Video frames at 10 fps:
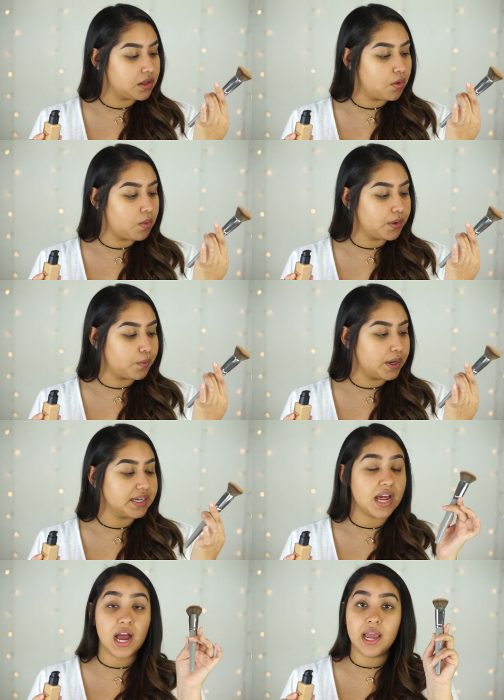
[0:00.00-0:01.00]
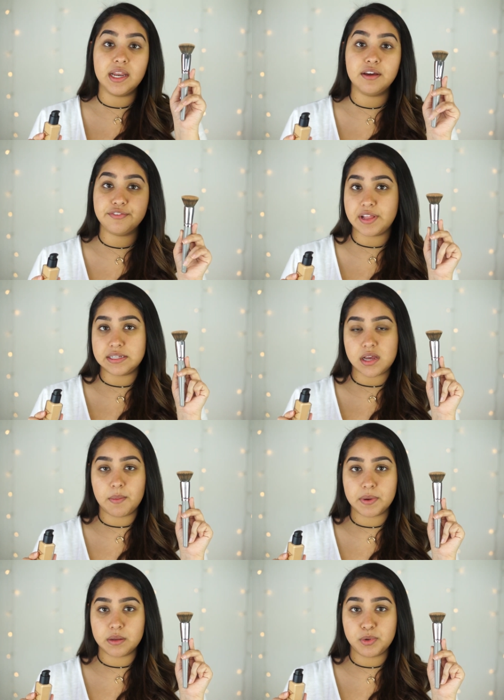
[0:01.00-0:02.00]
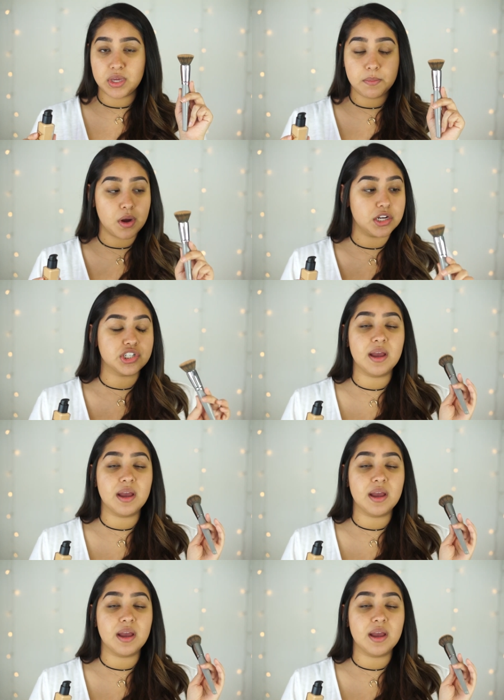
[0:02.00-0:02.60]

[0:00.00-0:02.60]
Elo 119 flat top kabuki brush.